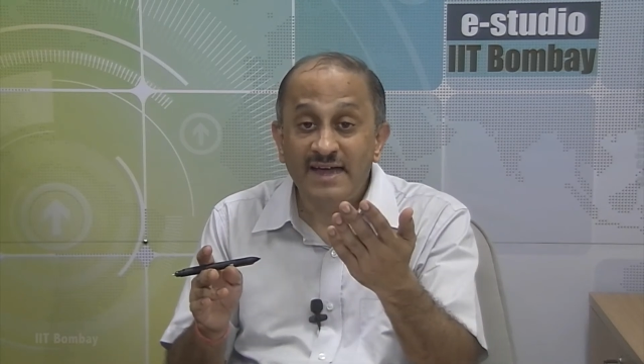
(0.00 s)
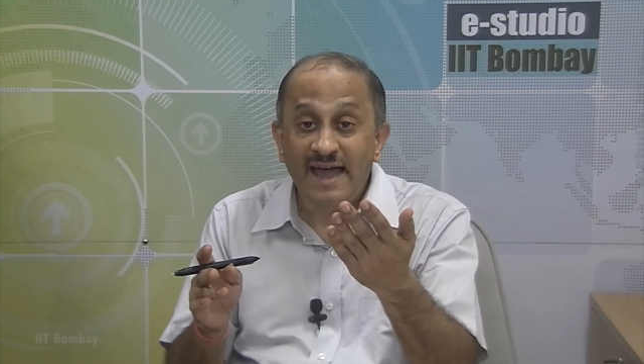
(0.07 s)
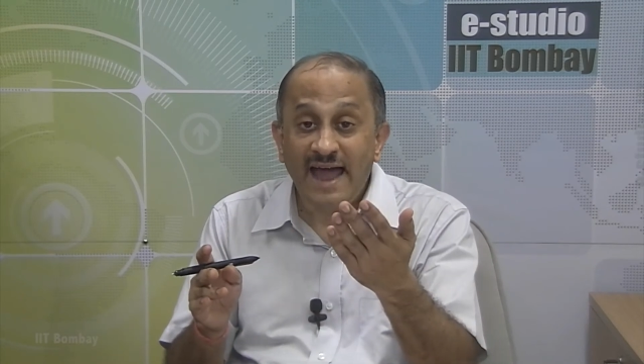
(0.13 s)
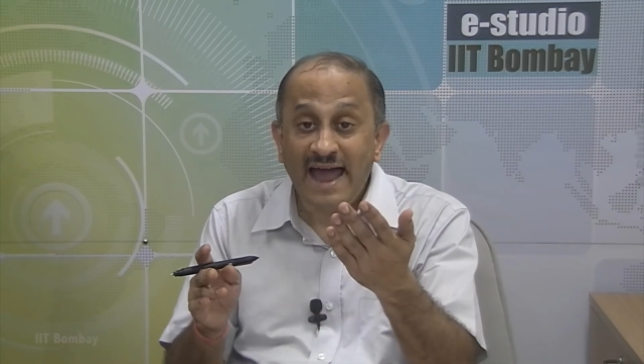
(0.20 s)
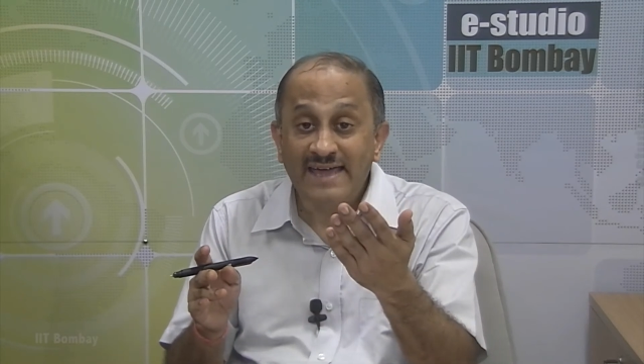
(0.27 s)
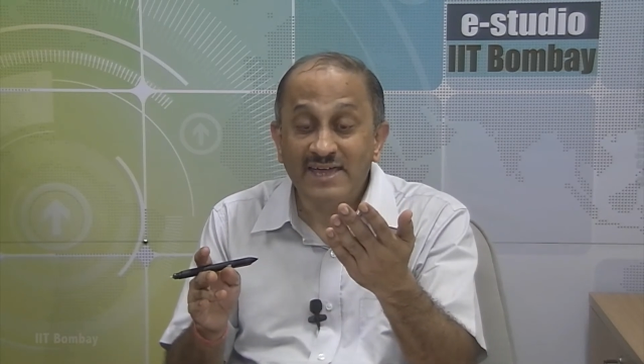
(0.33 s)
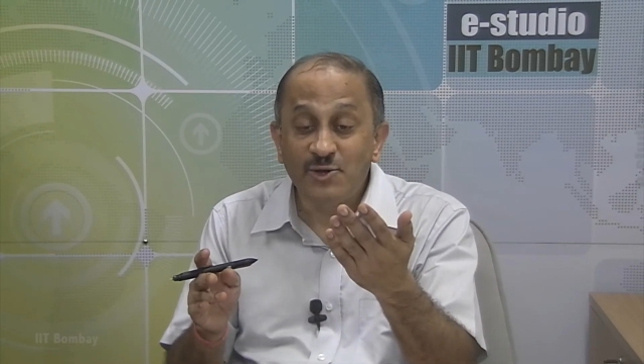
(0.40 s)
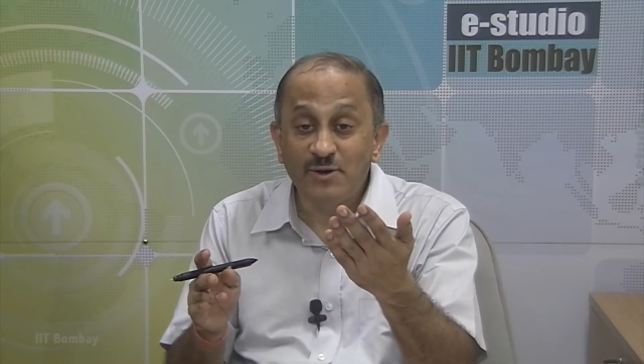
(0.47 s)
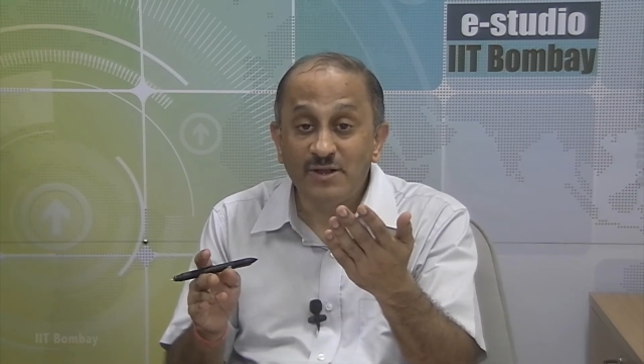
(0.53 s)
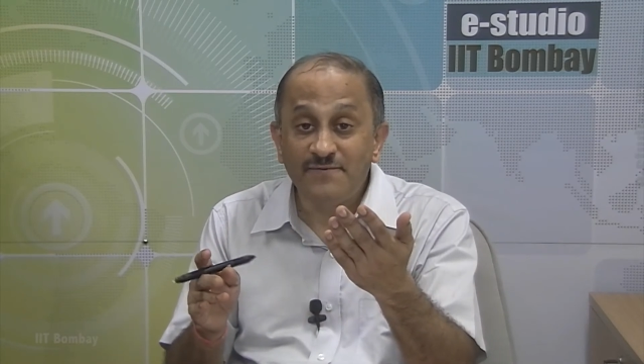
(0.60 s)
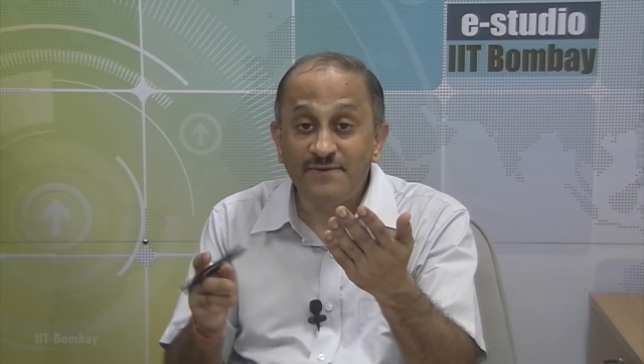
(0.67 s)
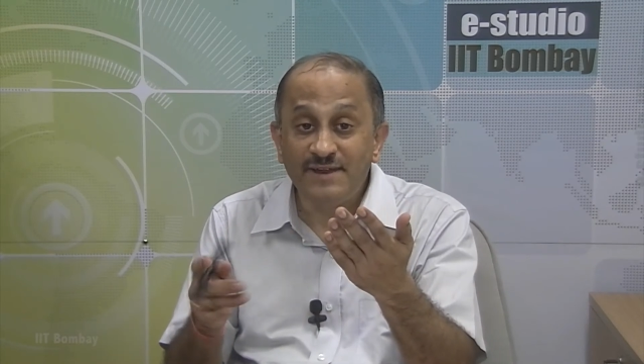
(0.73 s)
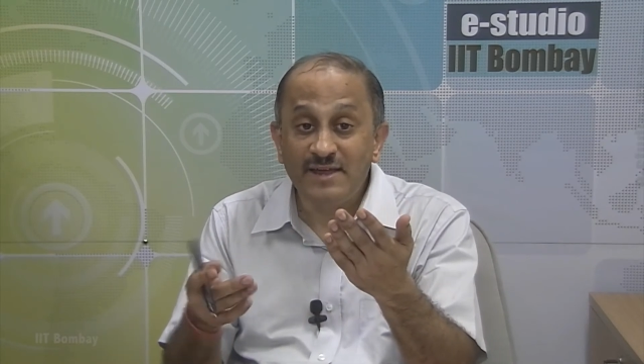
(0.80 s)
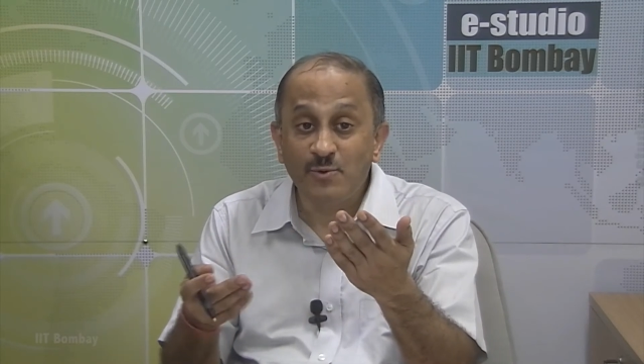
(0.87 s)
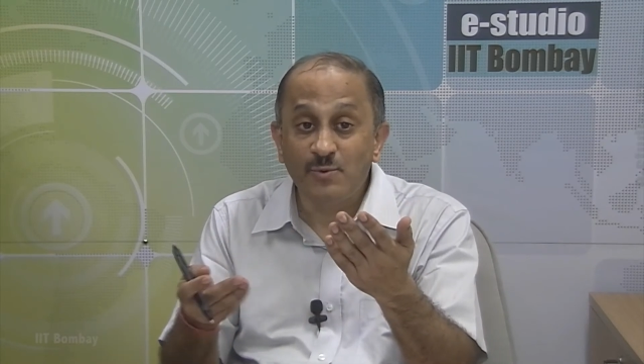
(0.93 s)
angular
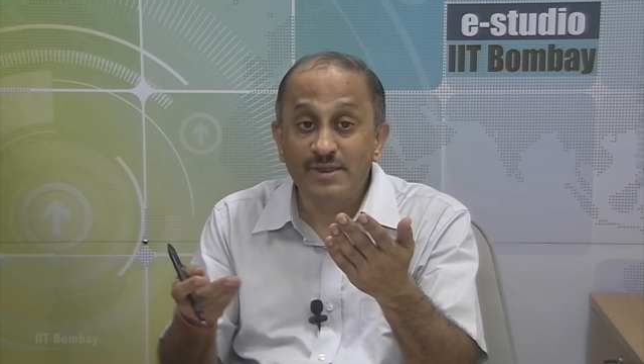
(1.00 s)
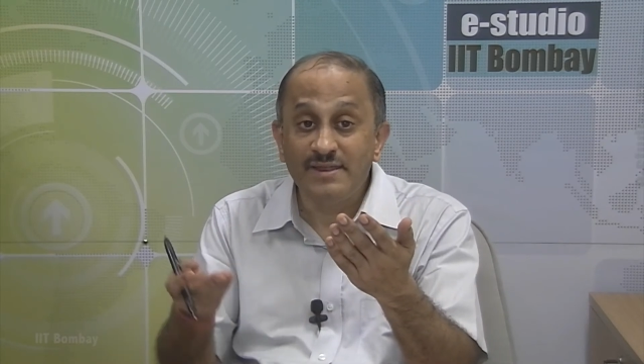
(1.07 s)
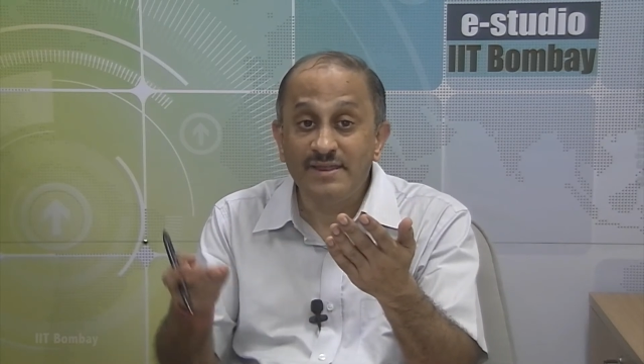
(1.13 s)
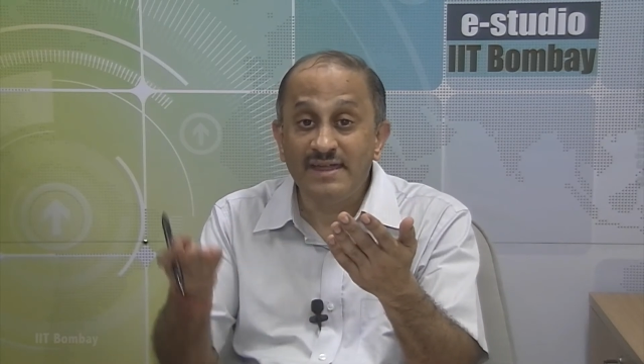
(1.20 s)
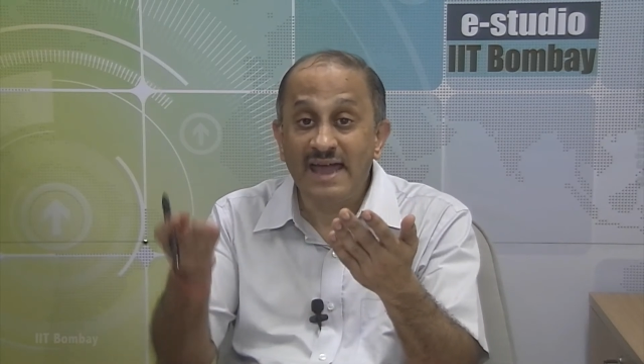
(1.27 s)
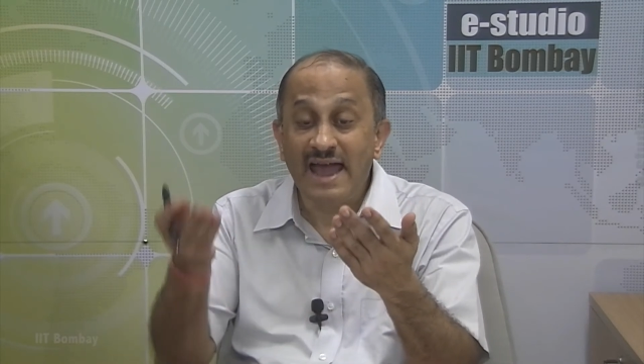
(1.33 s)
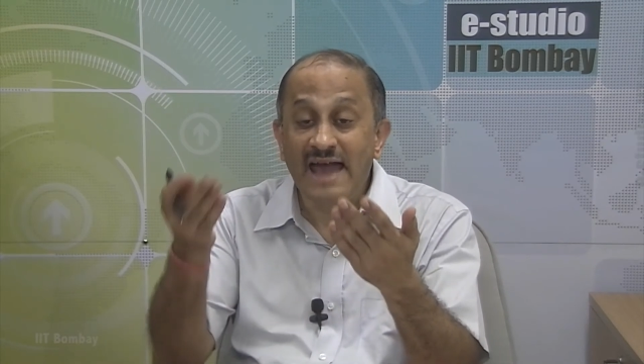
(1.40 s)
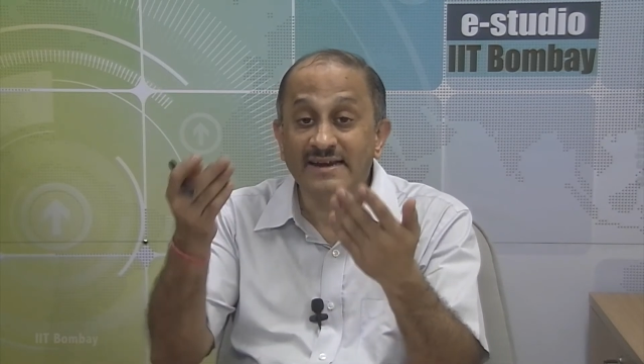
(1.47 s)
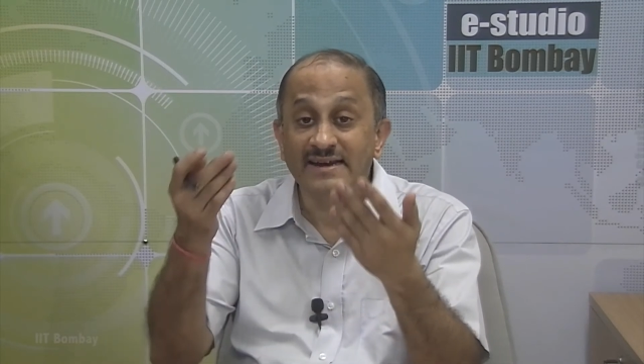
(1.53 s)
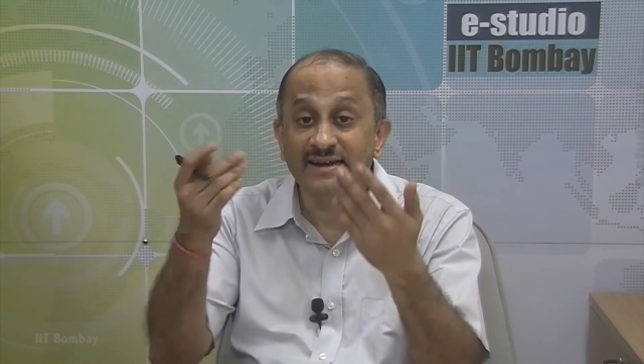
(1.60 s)
frequency and a